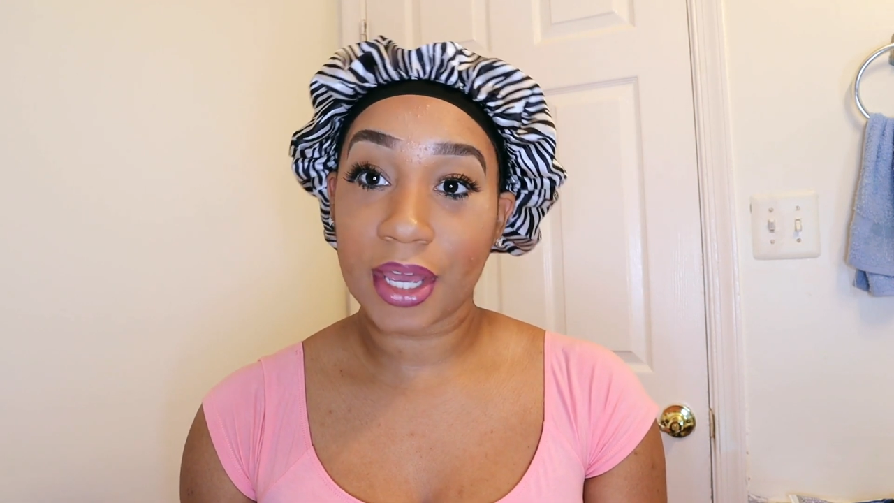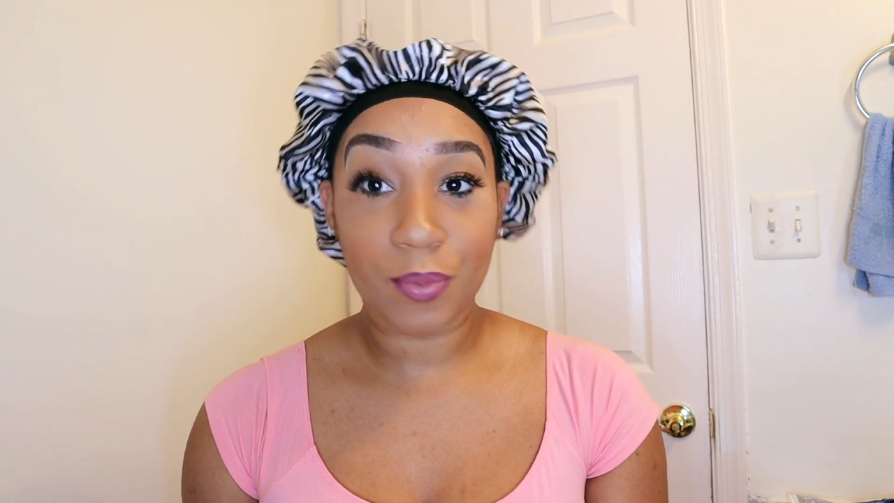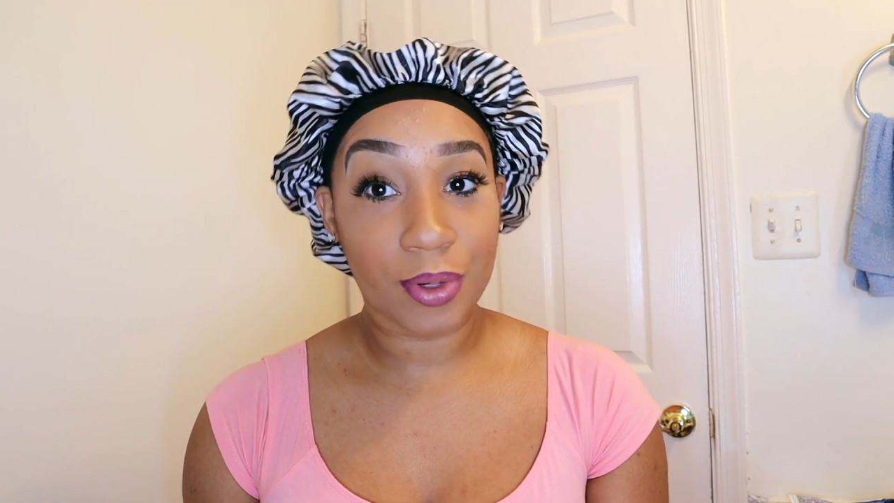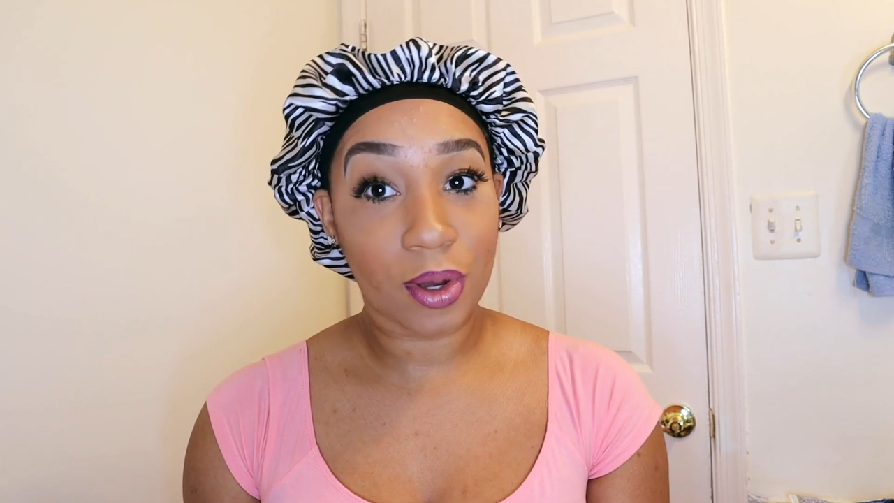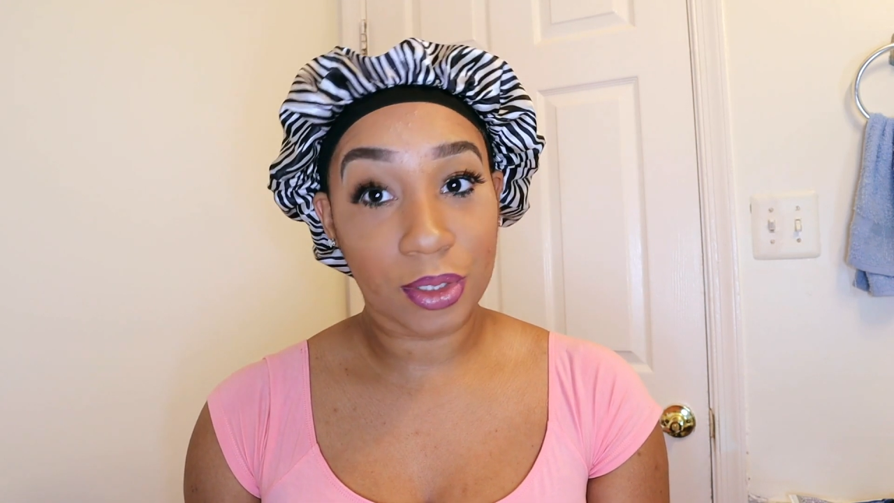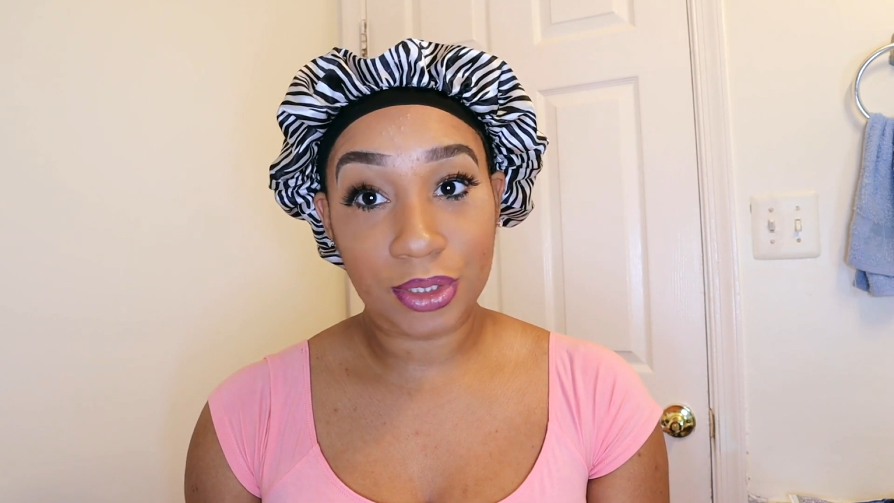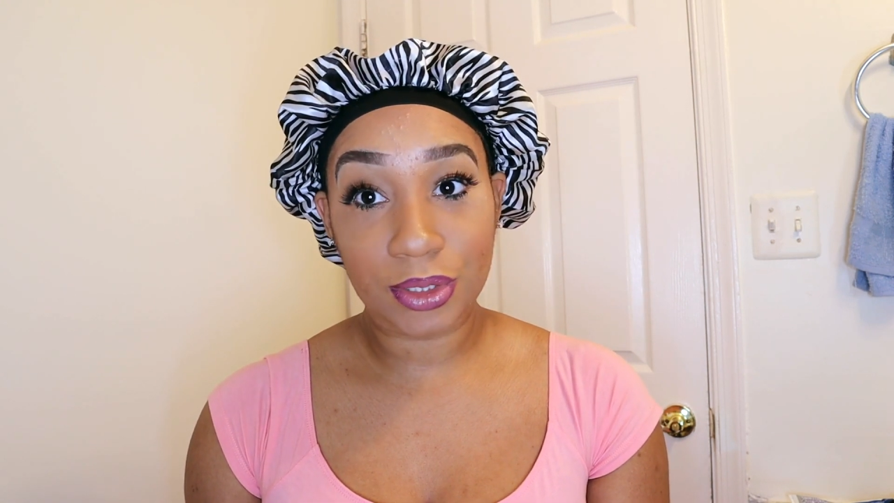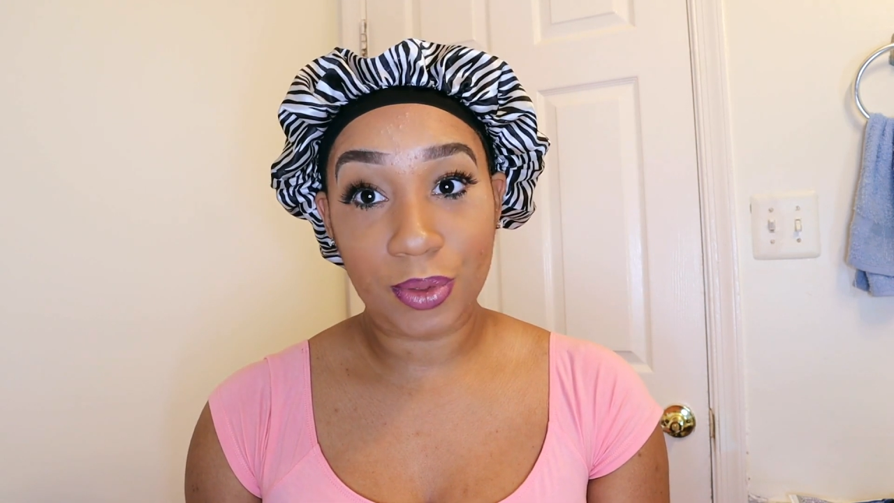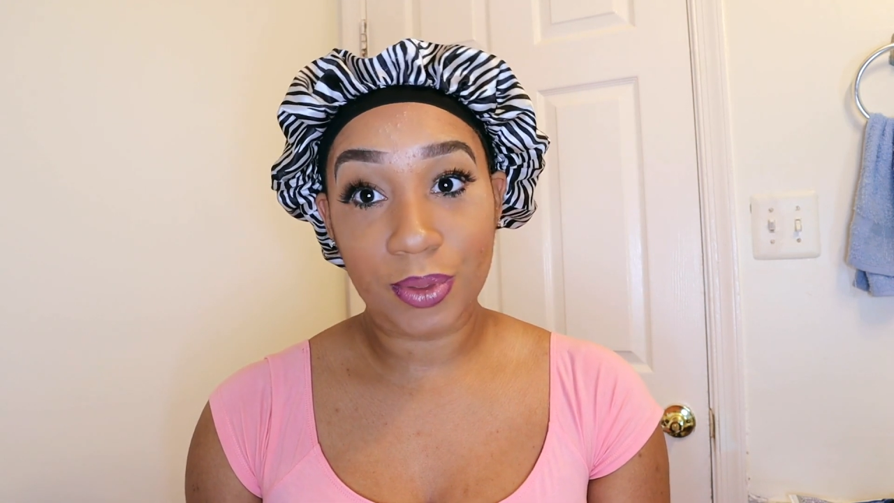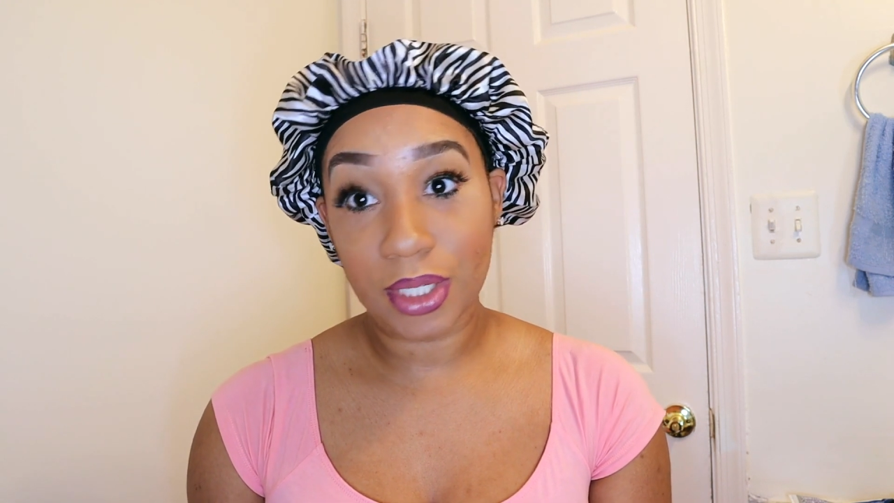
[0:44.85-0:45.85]
it would
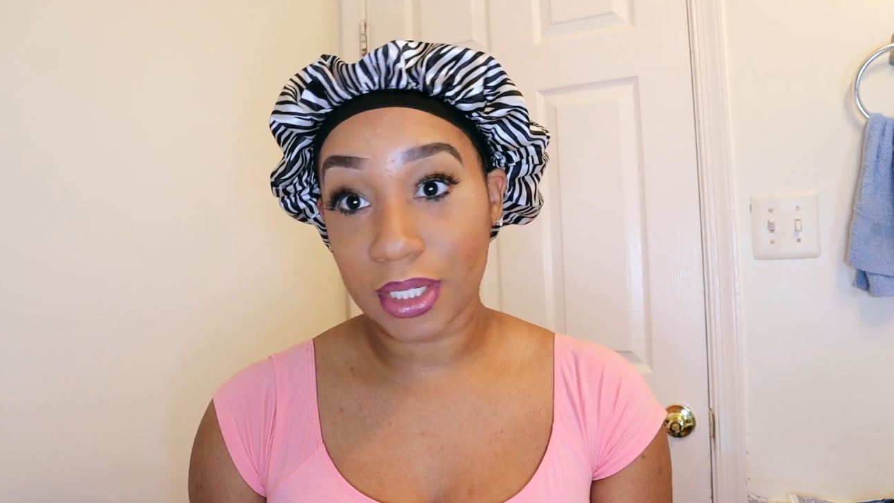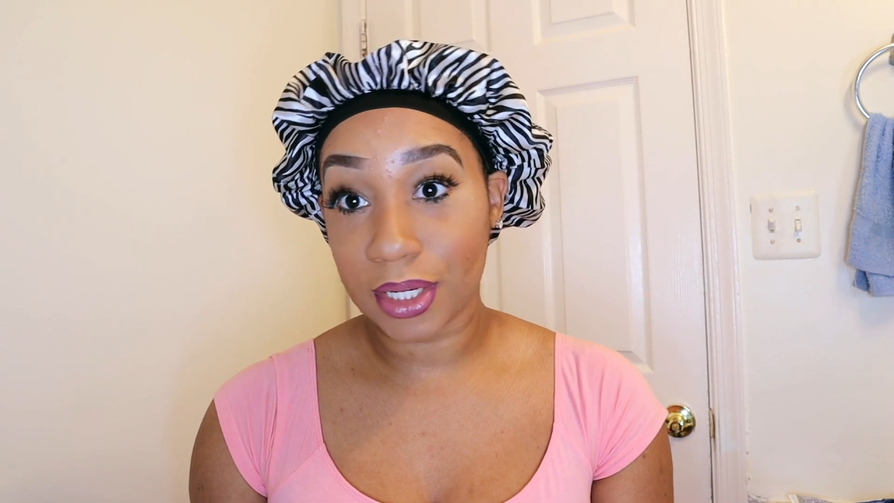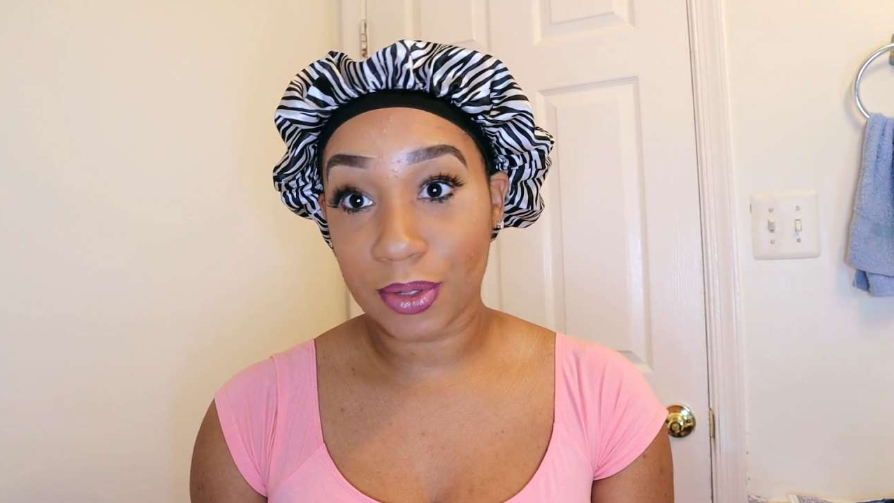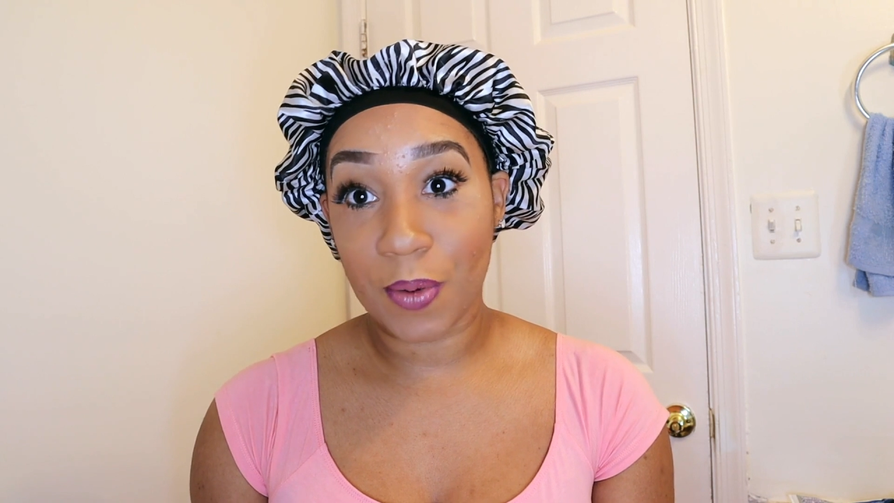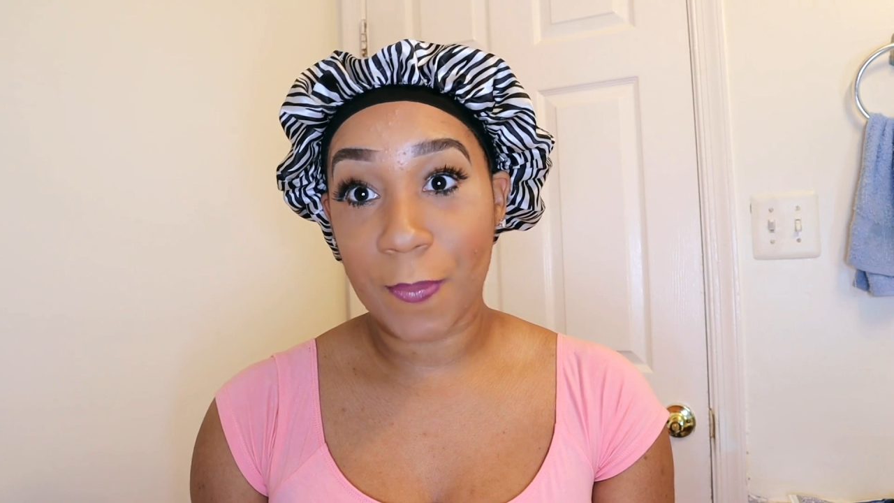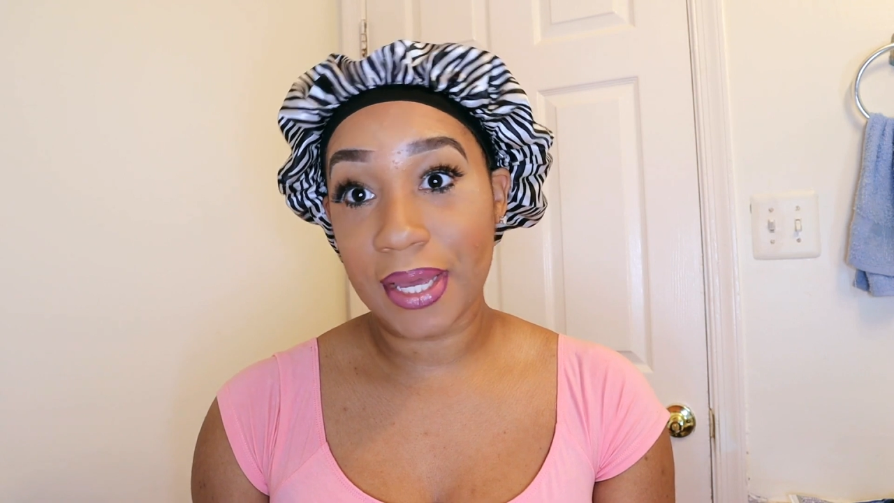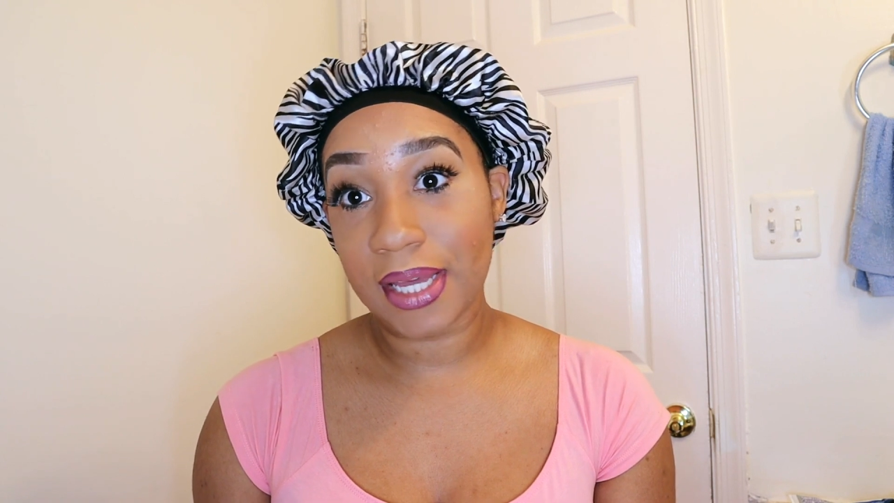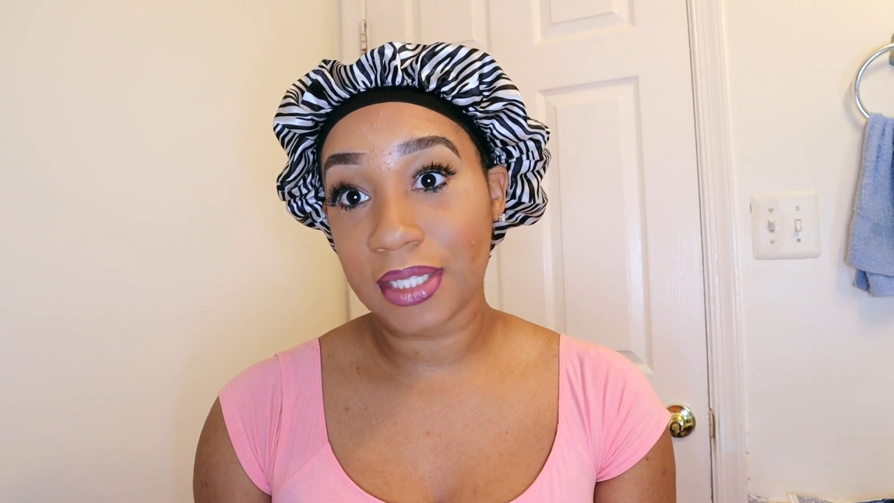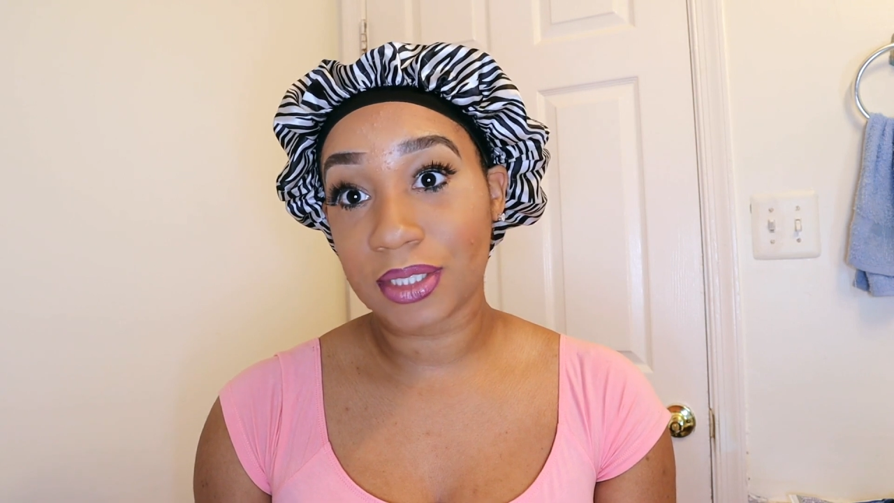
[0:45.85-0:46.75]
also look good on me.